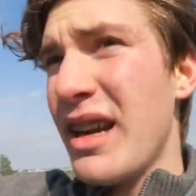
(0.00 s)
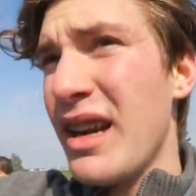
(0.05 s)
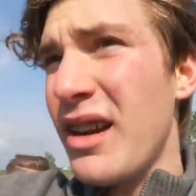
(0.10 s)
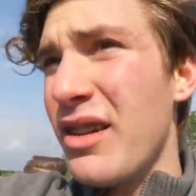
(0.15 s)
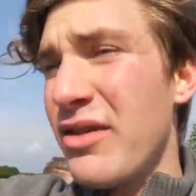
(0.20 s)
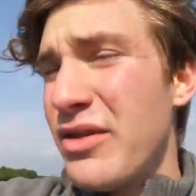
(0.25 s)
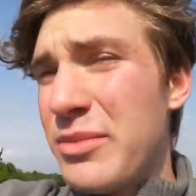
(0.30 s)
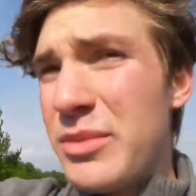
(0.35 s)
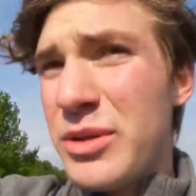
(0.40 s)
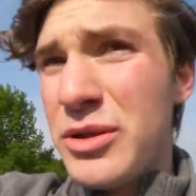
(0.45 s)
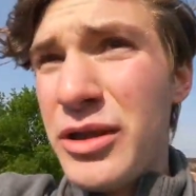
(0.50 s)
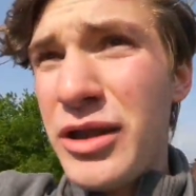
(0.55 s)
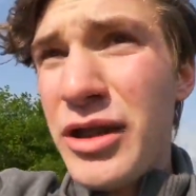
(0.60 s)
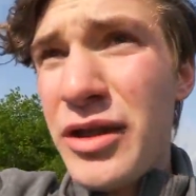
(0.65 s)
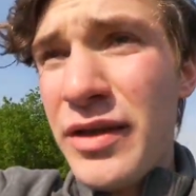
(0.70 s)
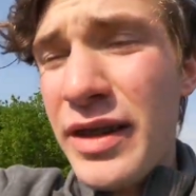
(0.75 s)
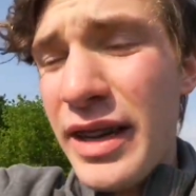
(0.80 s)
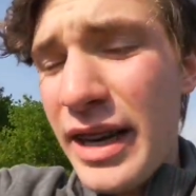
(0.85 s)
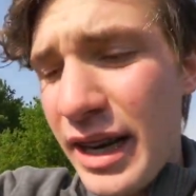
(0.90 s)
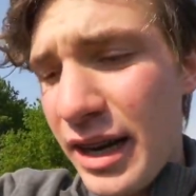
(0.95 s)
there, from the tree
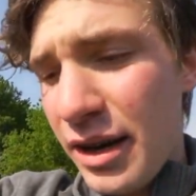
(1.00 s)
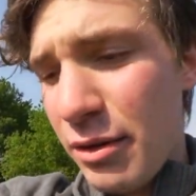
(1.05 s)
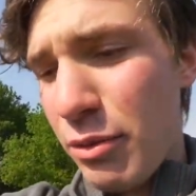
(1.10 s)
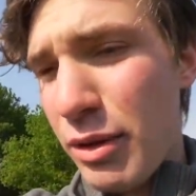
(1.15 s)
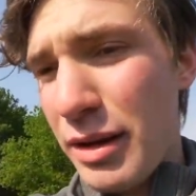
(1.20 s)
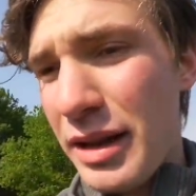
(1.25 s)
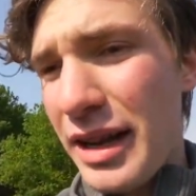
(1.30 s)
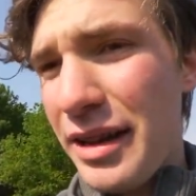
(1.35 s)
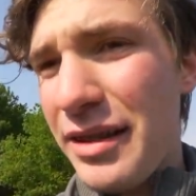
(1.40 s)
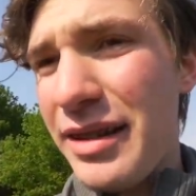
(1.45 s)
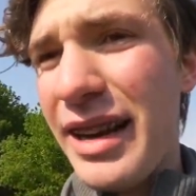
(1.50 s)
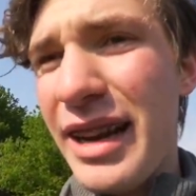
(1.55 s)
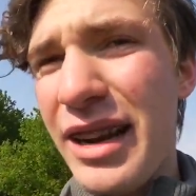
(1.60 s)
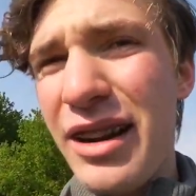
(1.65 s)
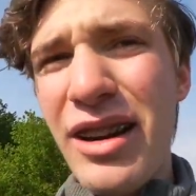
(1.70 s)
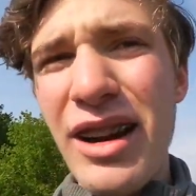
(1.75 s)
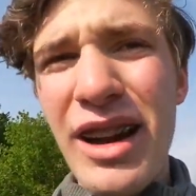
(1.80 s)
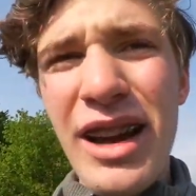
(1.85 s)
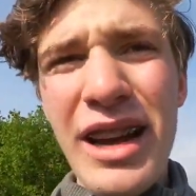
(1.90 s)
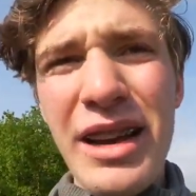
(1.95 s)
over here, one down
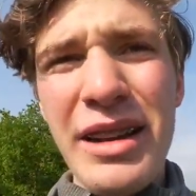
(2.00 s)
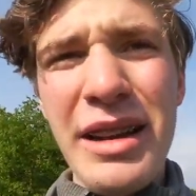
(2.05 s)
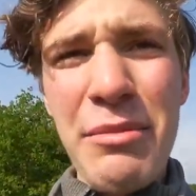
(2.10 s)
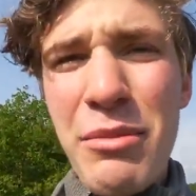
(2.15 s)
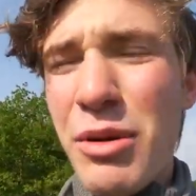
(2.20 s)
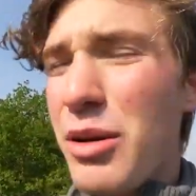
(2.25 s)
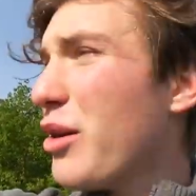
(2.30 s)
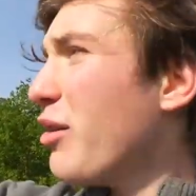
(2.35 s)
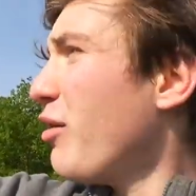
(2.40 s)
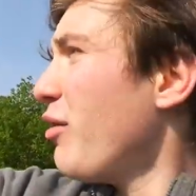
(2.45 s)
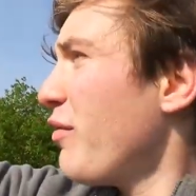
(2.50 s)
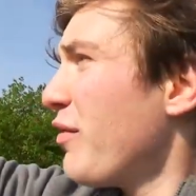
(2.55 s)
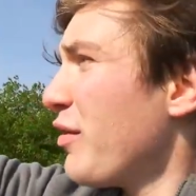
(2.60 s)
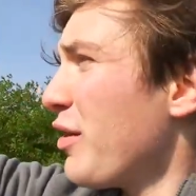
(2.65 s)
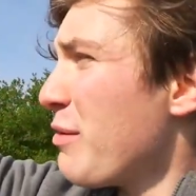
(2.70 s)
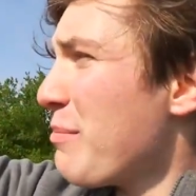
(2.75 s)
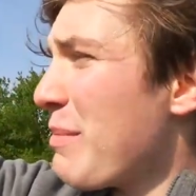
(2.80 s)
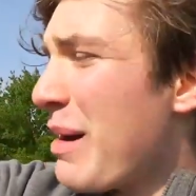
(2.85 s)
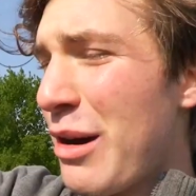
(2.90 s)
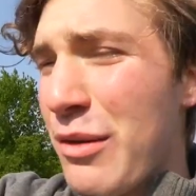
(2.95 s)
there. Then I'm going to go over
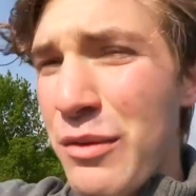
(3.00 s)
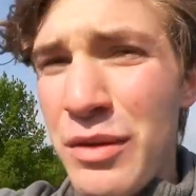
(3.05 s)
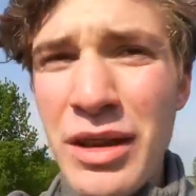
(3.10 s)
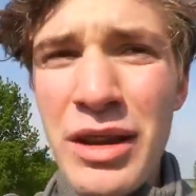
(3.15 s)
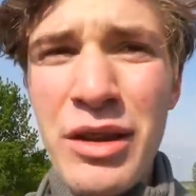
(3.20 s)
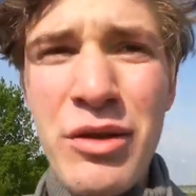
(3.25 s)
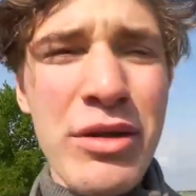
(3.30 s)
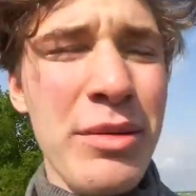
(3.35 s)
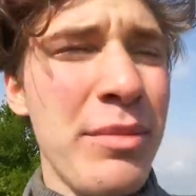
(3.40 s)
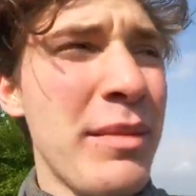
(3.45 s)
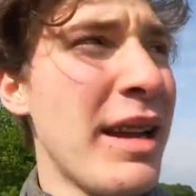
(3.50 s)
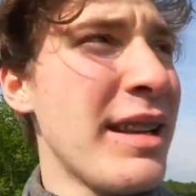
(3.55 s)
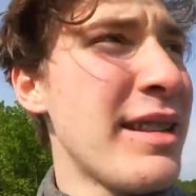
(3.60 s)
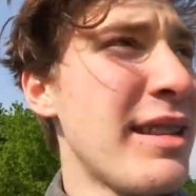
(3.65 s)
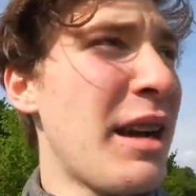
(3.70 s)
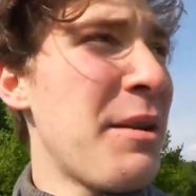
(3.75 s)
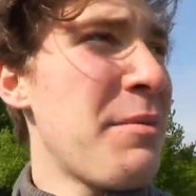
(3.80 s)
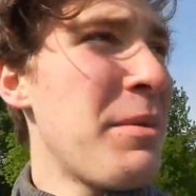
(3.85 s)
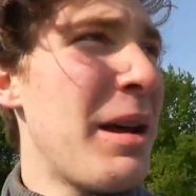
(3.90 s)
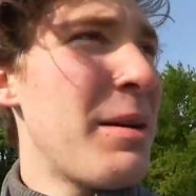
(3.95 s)
on the mountain and do some nice
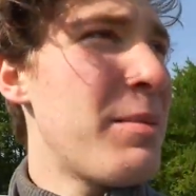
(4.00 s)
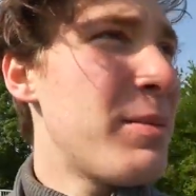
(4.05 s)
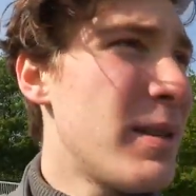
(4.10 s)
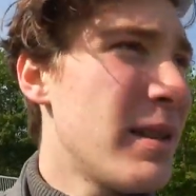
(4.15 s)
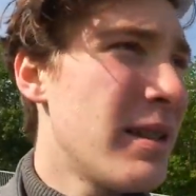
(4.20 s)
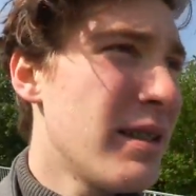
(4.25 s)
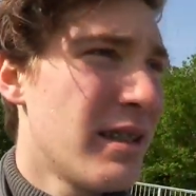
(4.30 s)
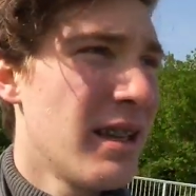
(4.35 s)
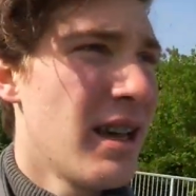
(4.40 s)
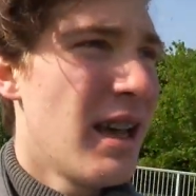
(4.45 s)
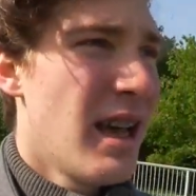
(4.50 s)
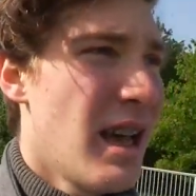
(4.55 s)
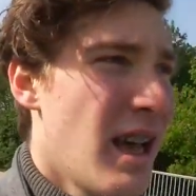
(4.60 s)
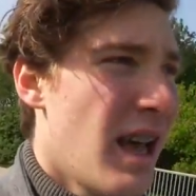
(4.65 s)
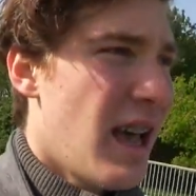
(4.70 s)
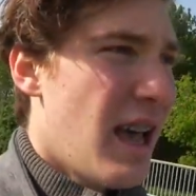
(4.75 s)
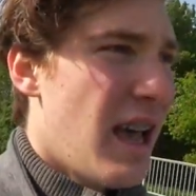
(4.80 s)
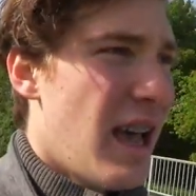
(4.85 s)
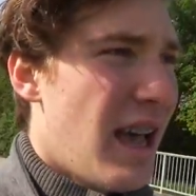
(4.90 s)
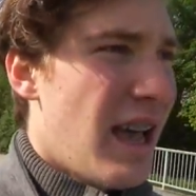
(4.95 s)
time lapses
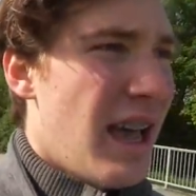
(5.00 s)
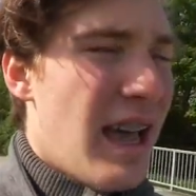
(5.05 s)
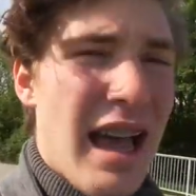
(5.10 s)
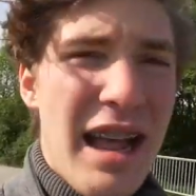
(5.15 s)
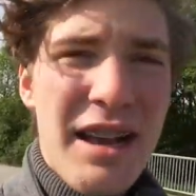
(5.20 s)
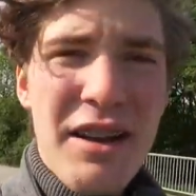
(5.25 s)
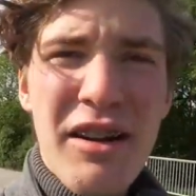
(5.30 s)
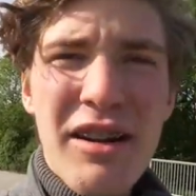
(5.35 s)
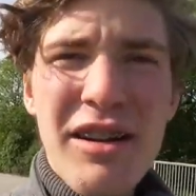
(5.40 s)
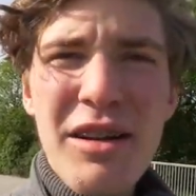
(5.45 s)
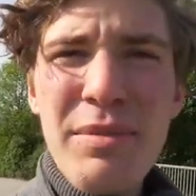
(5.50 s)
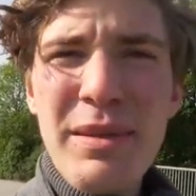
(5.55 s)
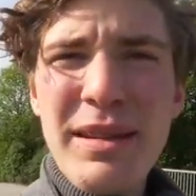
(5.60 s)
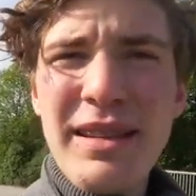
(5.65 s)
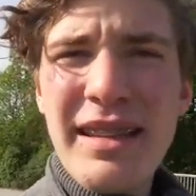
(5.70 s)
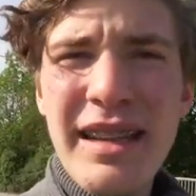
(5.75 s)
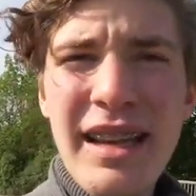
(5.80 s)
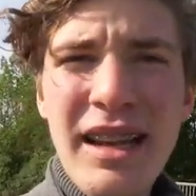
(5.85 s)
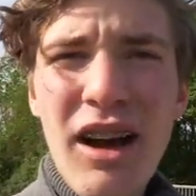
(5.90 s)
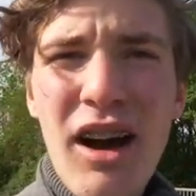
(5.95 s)
and you're going to be
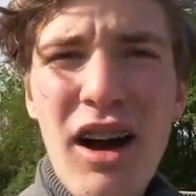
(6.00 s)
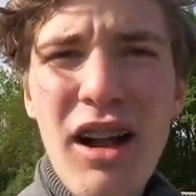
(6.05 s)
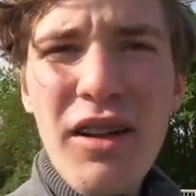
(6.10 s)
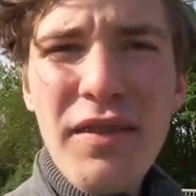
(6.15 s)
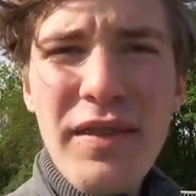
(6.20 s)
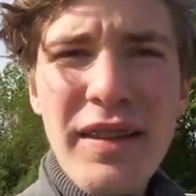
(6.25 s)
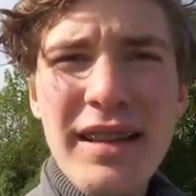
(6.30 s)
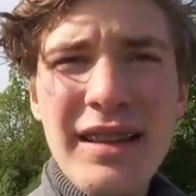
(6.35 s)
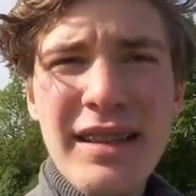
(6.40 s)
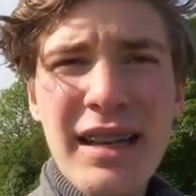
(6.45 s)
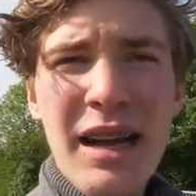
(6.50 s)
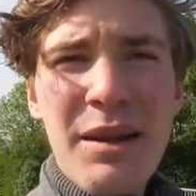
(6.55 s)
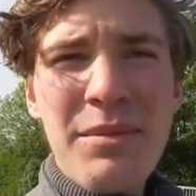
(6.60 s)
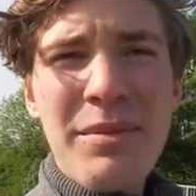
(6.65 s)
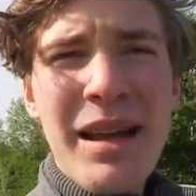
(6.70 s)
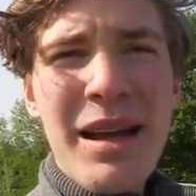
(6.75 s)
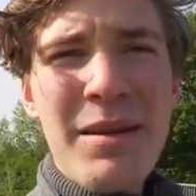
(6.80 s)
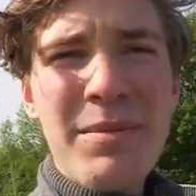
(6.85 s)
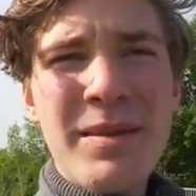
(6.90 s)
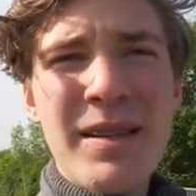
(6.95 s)
seeing all of these
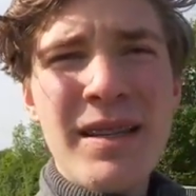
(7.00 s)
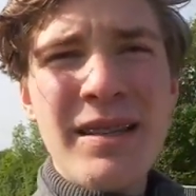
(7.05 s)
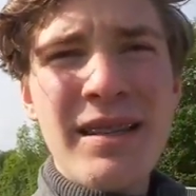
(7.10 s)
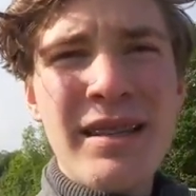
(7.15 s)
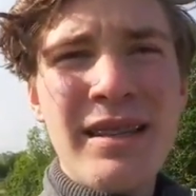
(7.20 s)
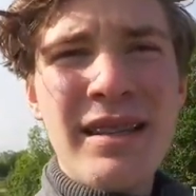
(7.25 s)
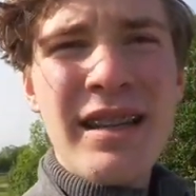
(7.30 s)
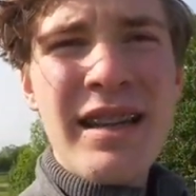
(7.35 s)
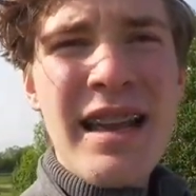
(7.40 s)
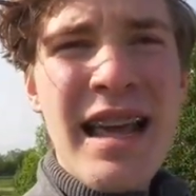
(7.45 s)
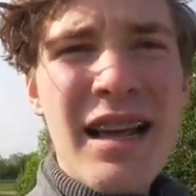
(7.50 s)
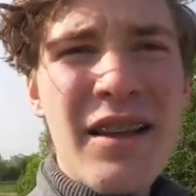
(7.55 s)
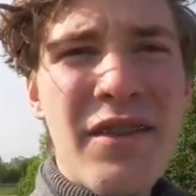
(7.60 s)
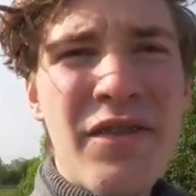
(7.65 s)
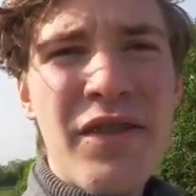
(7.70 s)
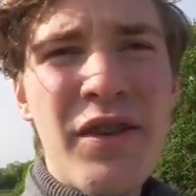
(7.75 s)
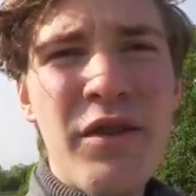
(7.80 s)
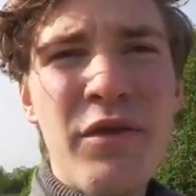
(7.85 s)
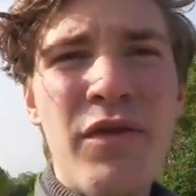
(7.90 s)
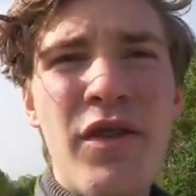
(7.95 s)
time lapses in the
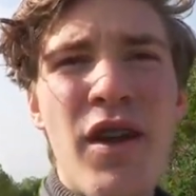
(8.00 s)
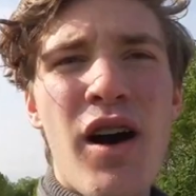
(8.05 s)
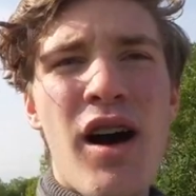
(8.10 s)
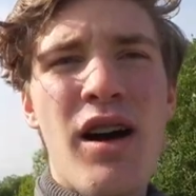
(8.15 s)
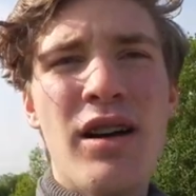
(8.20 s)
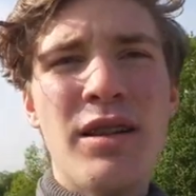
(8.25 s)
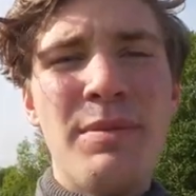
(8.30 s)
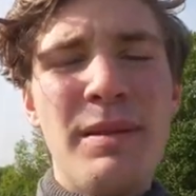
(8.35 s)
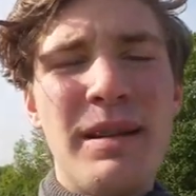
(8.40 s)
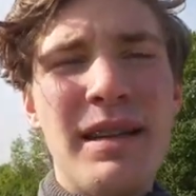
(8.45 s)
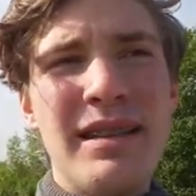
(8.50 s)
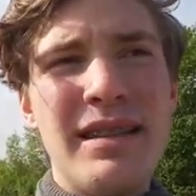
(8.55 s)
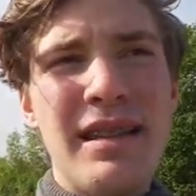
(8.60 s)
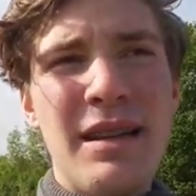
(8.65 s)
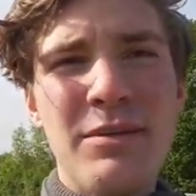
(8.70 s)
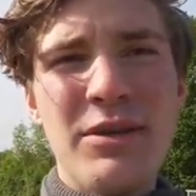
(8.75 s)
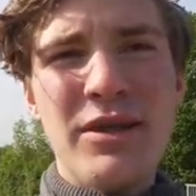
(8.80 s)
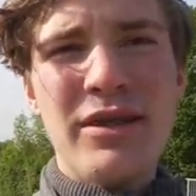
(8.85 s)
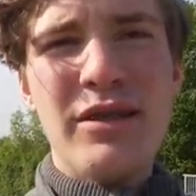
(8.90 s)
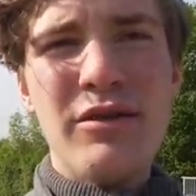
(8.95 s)
next few vlogs because
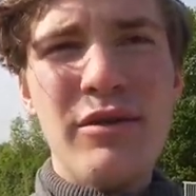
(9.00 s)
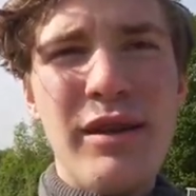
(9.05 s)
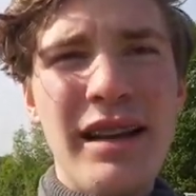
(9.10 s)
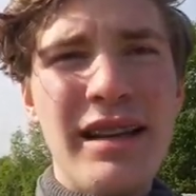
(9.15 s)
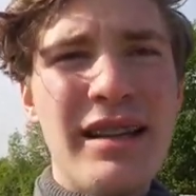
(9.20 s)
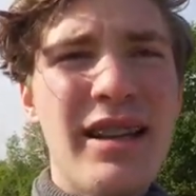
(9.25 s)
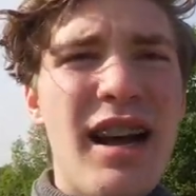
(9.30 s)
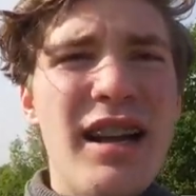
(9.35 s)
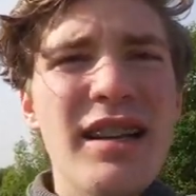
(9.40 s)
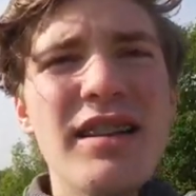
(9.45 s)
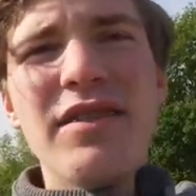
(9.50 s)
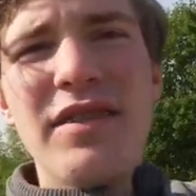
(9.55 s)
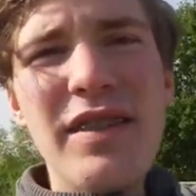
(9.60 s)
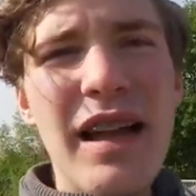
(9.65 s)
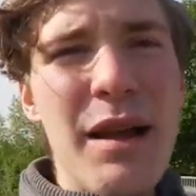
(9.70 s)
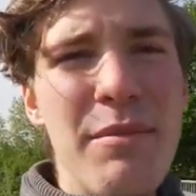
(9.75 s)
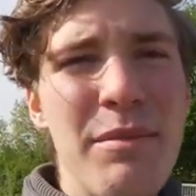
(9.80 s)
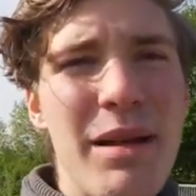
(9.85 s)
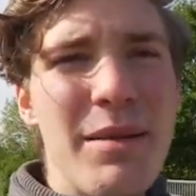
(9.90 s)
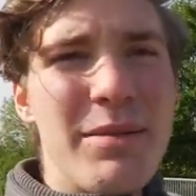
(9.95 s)
I'm just doing tons of
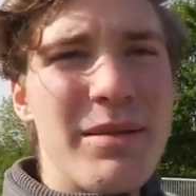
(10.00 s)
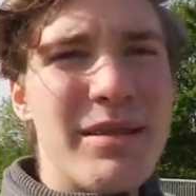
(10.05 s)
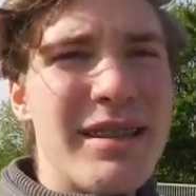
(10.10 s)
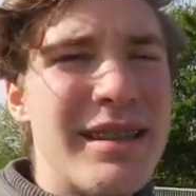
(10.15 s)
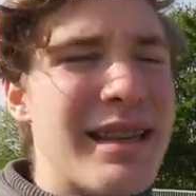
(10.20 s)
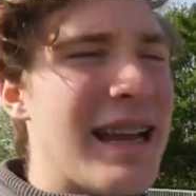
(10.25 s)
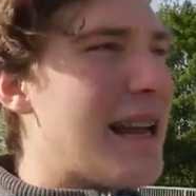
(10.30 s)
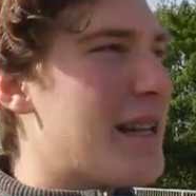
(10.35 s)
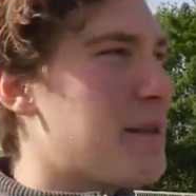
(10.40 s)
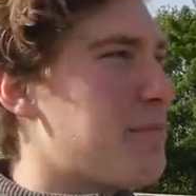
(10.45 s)
time lapses today.